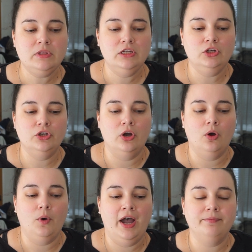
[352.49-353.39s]
you
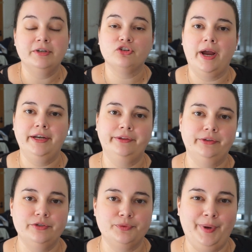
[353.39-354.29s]
know, I've been trying to
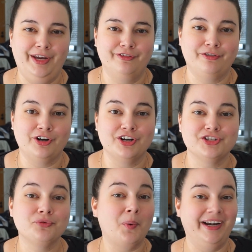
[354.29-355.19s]
lose weight
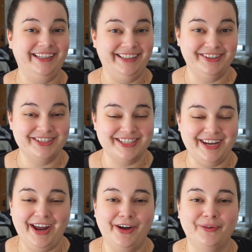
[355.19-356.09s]
for twenty years
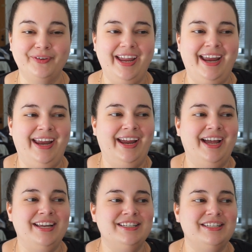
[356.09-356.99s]
now,
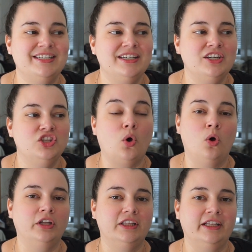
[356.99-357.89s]
and the
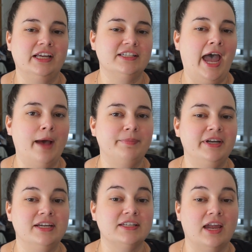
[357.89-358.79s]
only thing that's
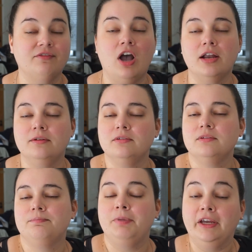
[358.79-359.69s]
happened is I've gotten
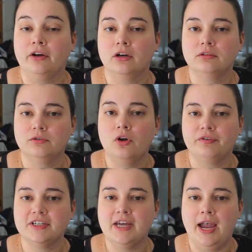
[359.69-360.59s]
bigger
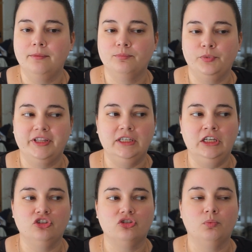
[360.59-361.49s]
over time. With
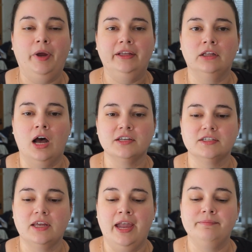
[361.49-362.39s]
each weight
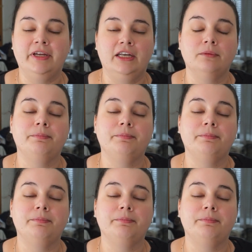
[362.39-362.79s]
loss, I'm getting